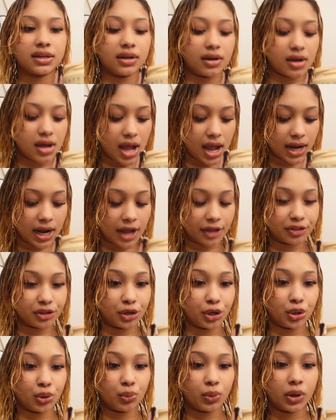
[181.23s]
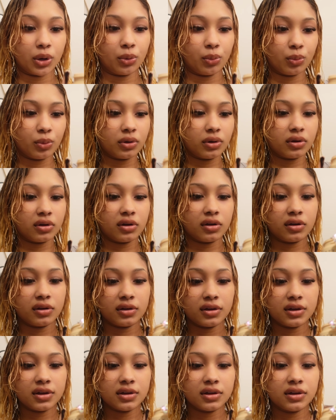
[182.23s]
y'all, I got the duo.
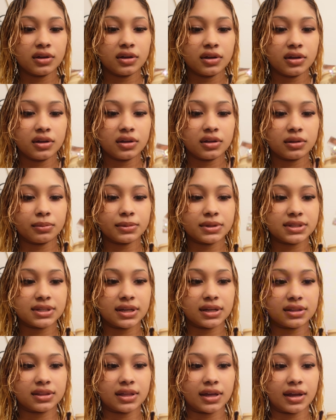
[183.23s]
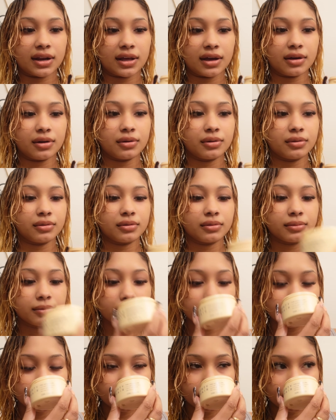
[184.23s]
Let me take that out.
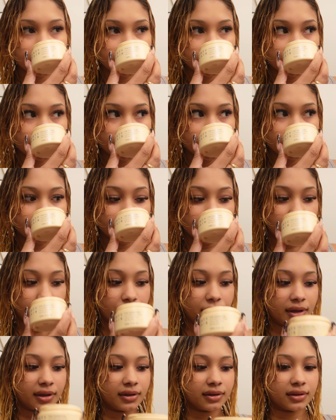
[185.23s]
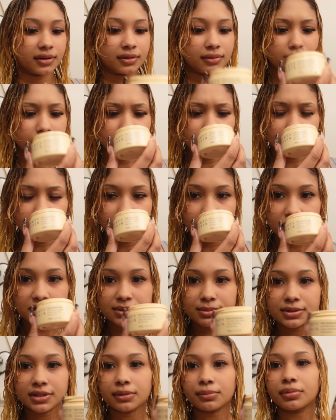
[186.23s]
Okay,
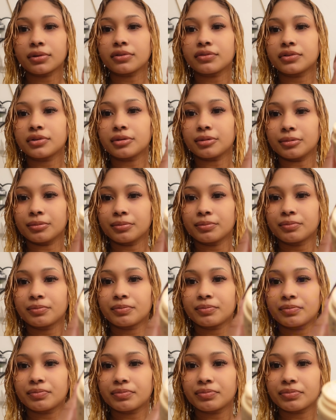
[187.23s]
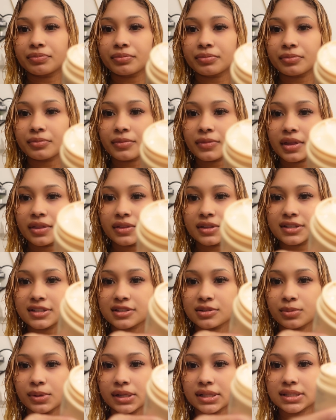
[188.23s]
so the perfume. This is
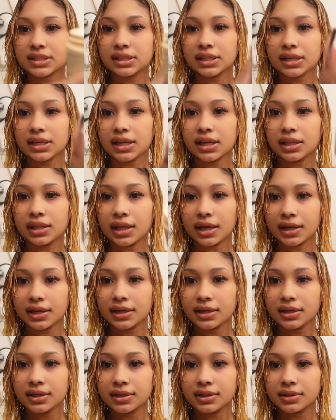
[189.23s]
what it's looking like.